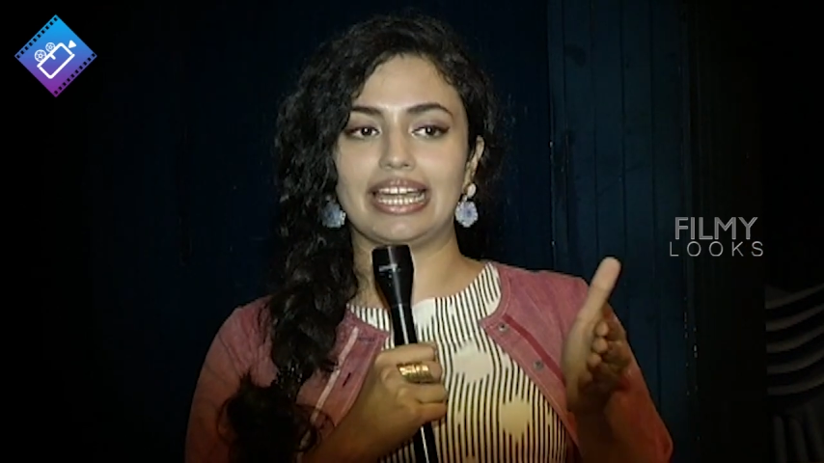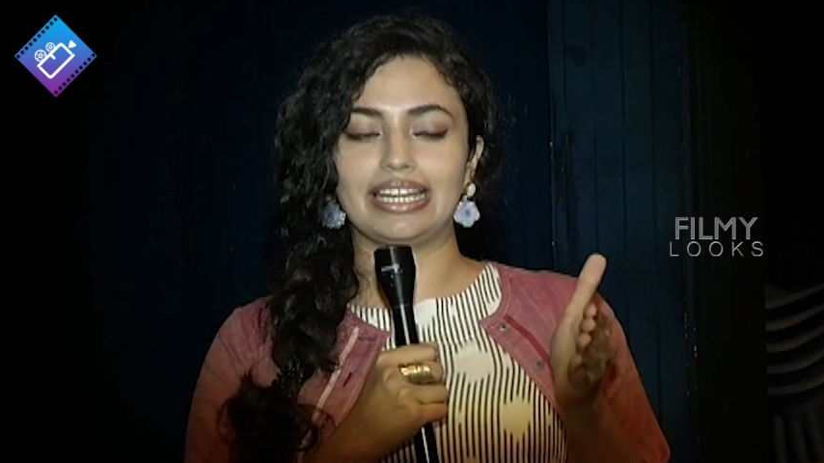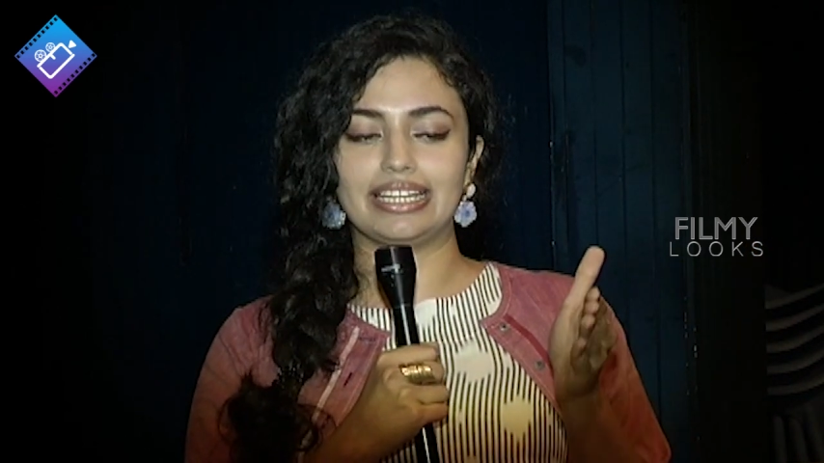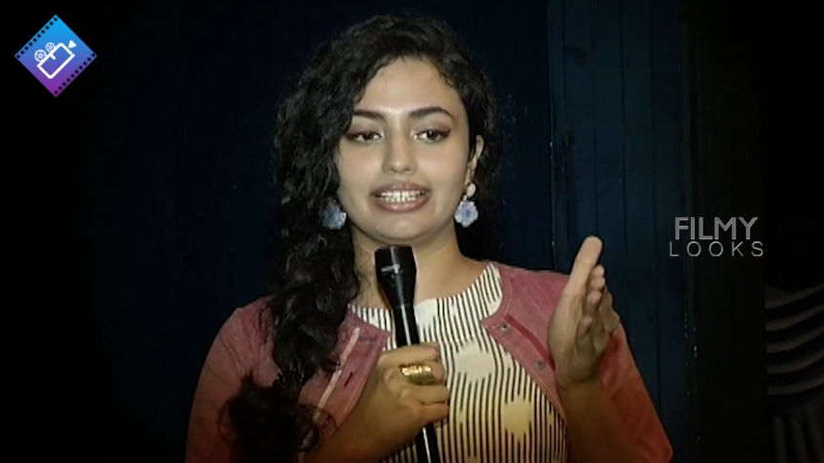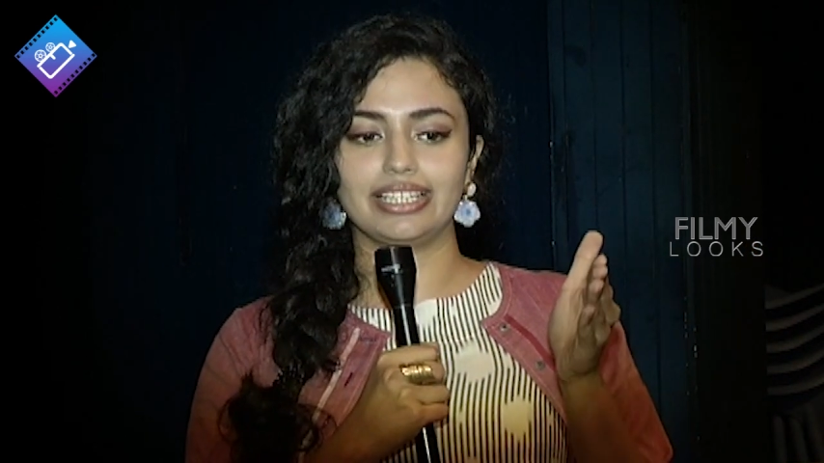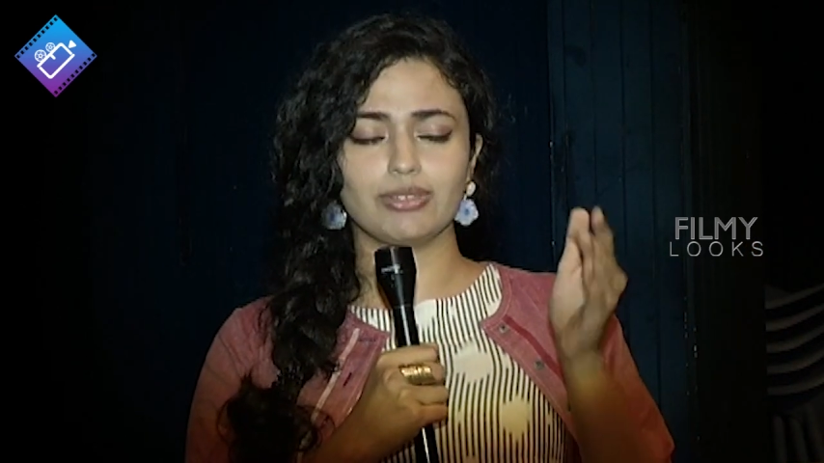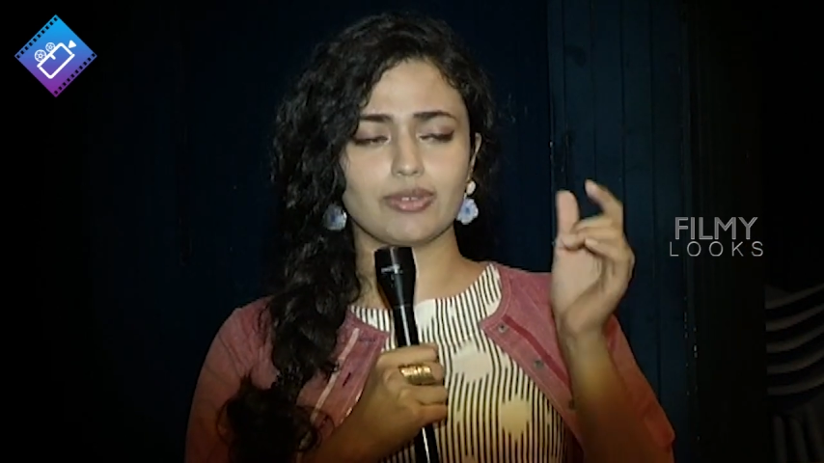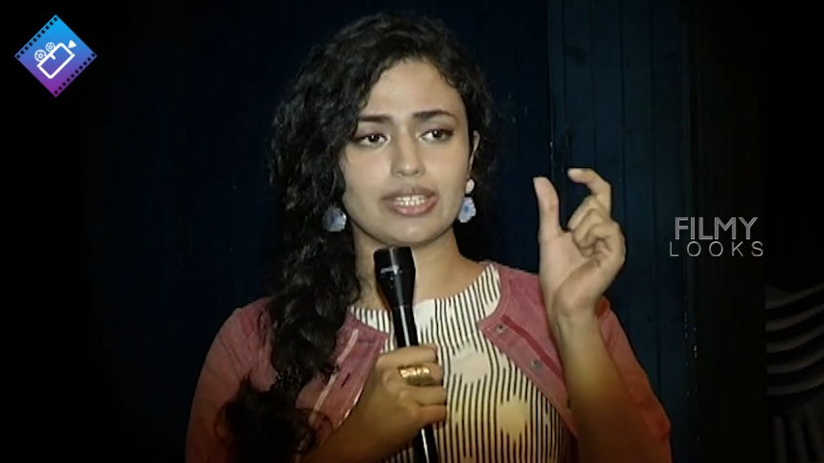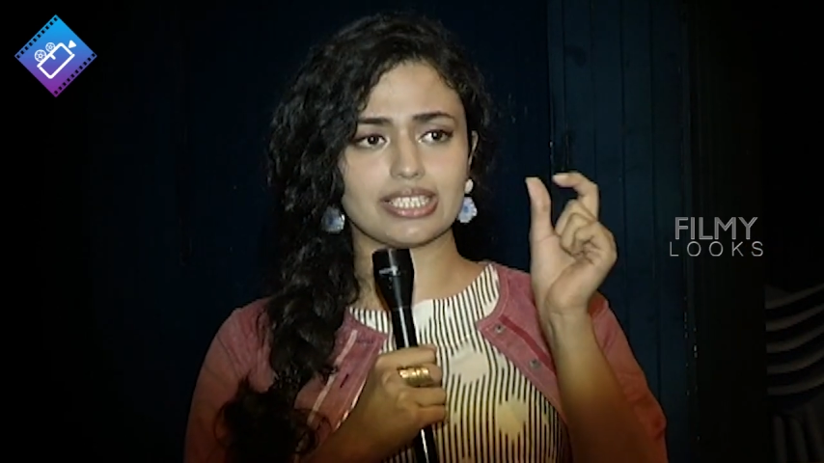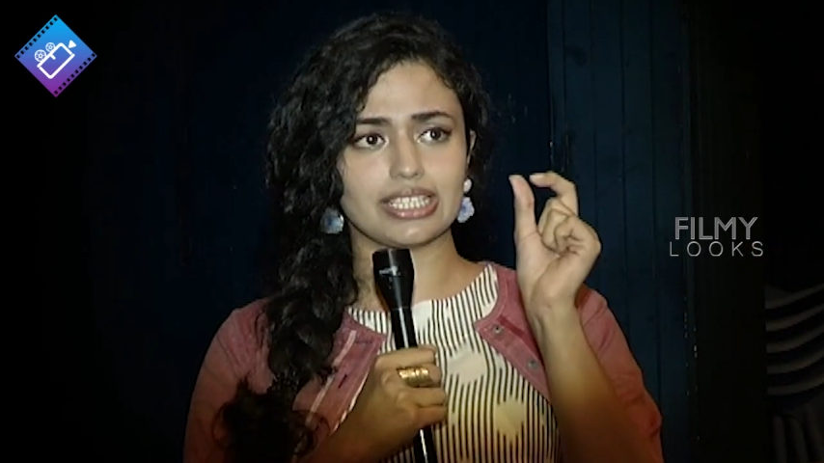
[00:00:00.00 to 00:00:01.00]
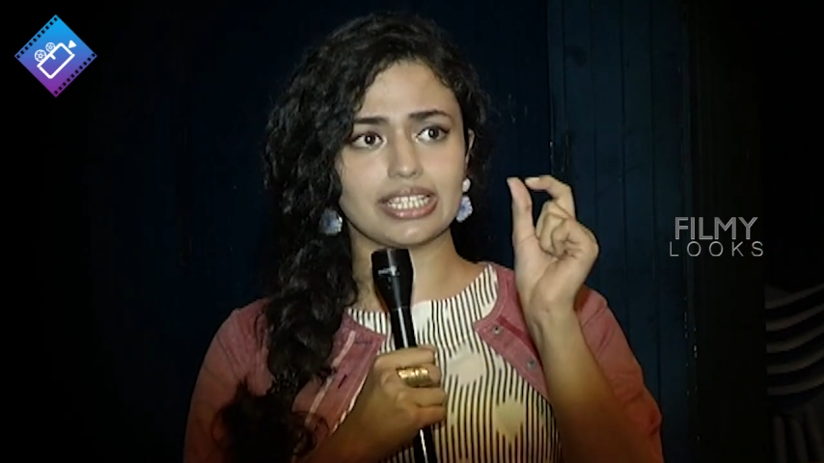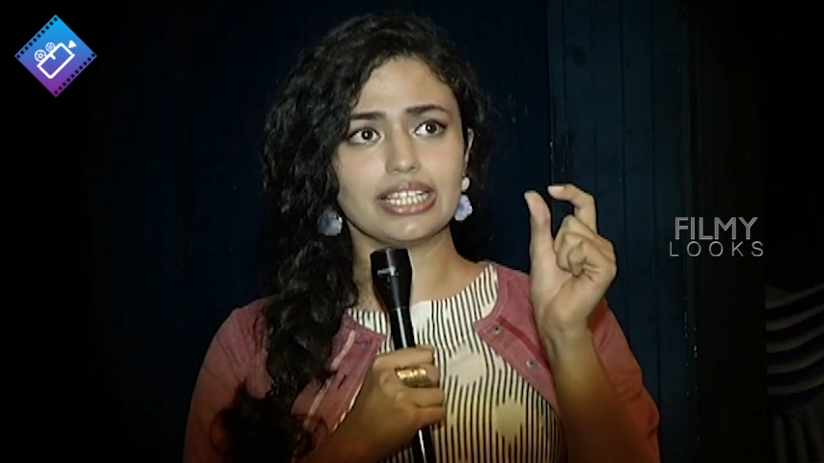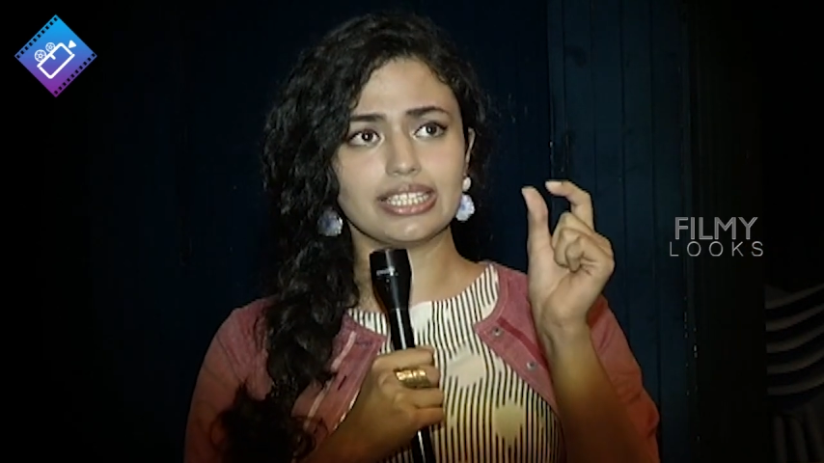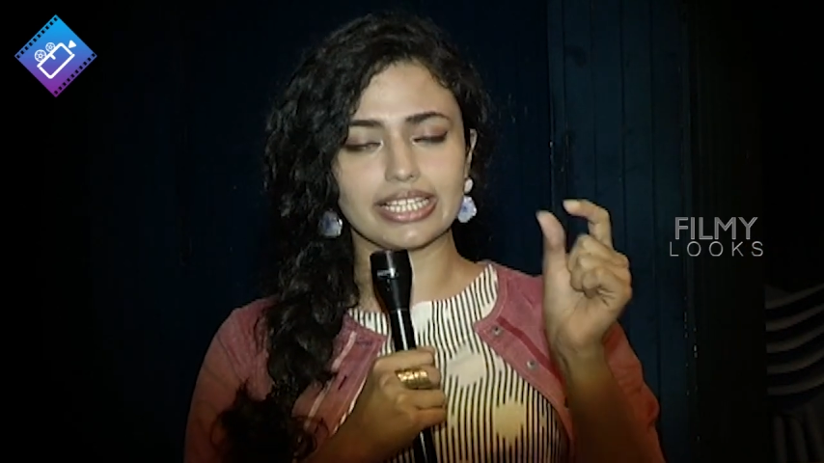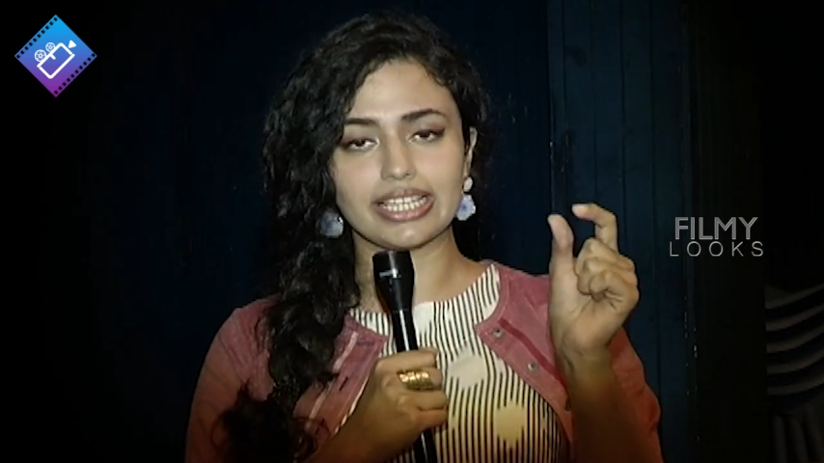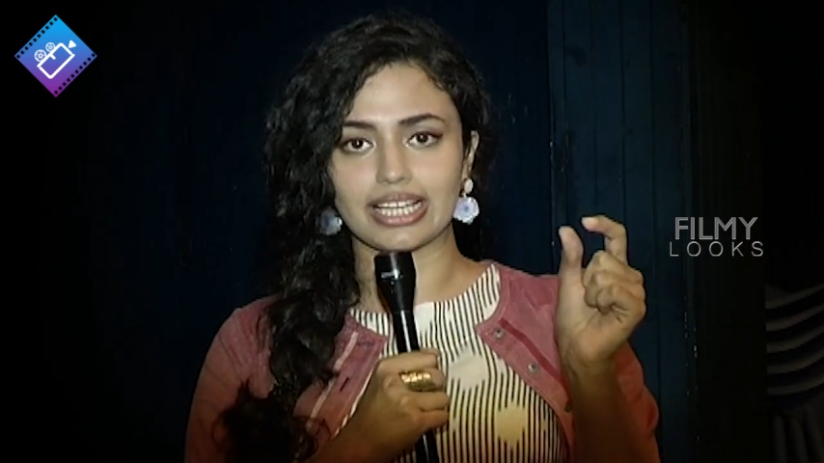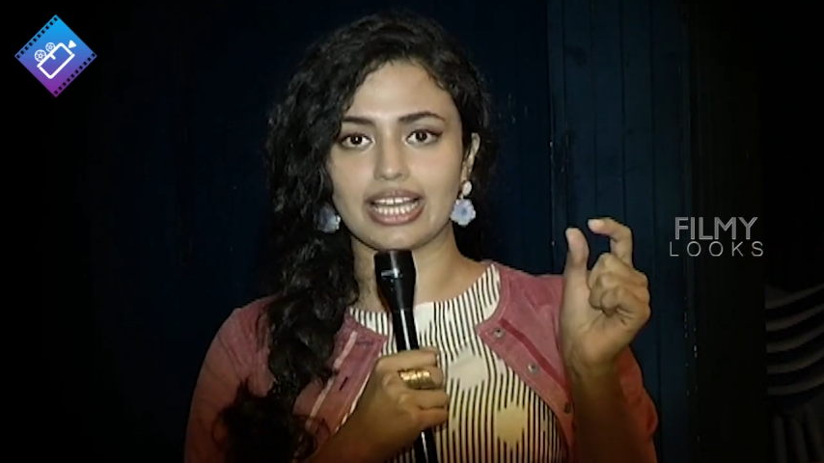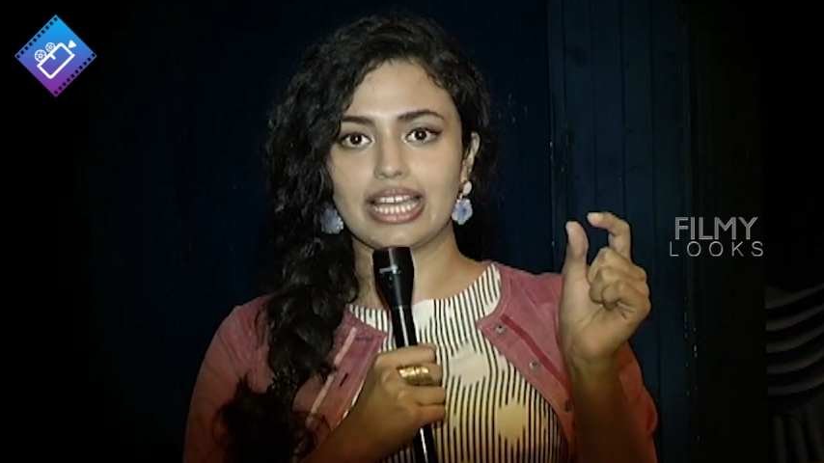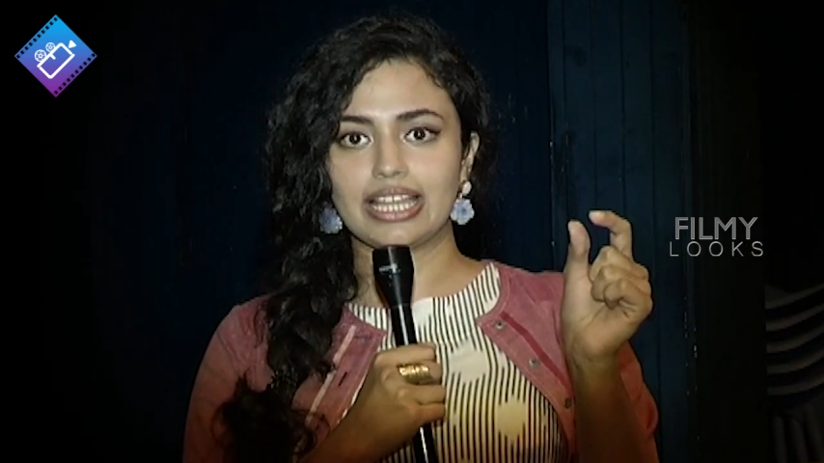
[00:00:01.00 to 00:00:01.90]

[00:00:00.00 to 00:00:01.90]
And uh, even if there's a little thing